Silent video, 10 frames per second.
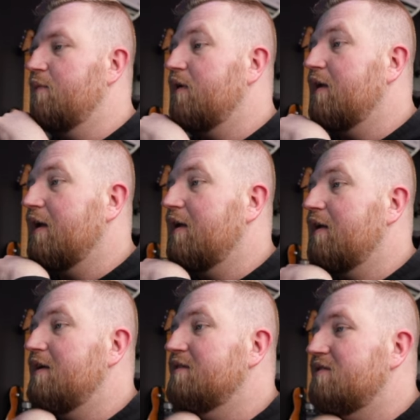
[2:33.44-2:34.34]
and we're gonna hit
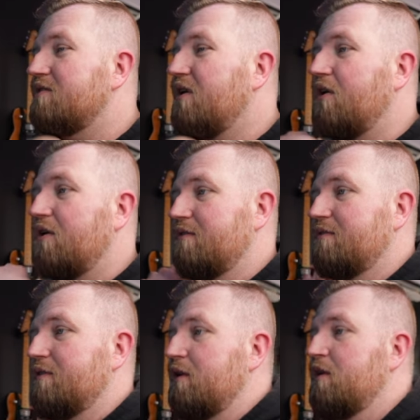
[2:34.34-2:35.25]
install.
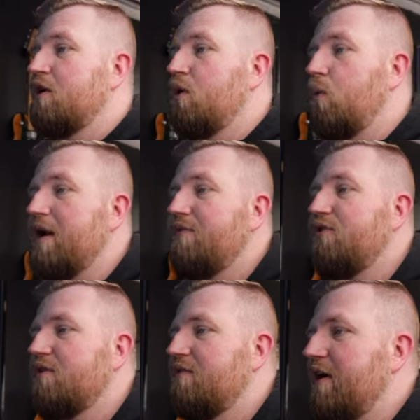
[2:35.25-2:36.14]
Waiting
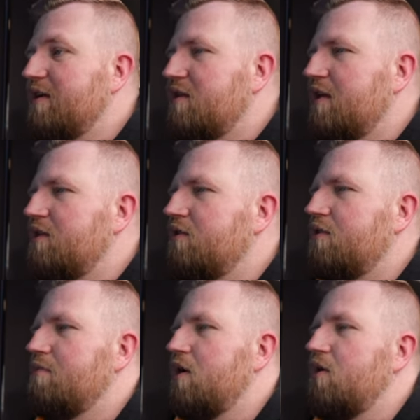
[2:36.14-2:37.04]
for device to enter
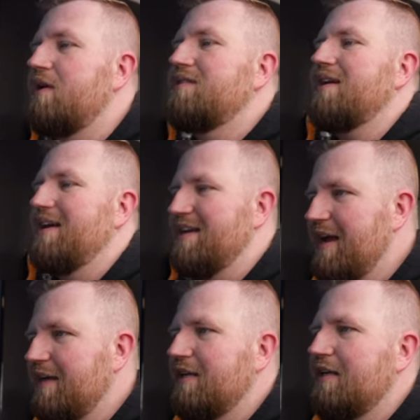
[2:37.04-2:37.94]
the mode. It's
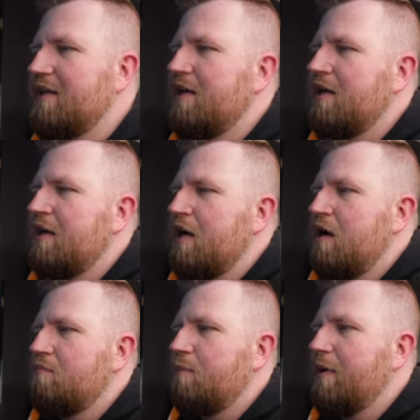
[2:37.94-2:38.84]
connected.
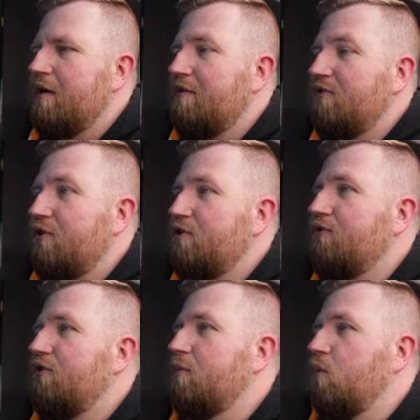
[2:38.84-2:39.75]
Preparing for new
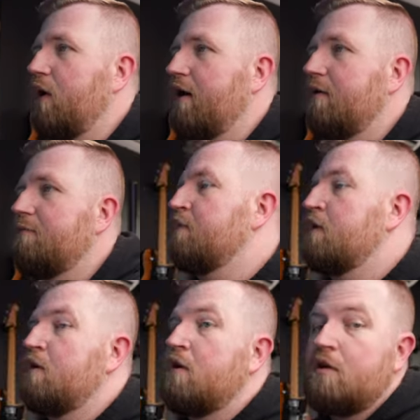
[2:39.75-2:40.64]
firmware.
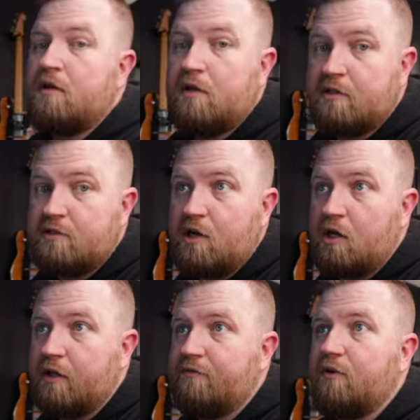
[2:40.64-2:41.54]

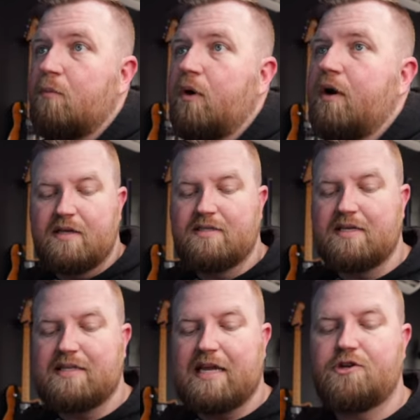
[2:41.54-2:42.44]
Installing firmware. It
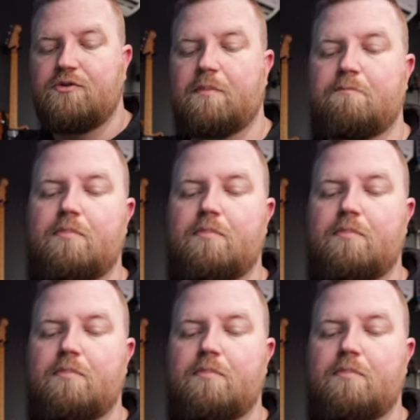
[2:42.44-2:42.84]
says entering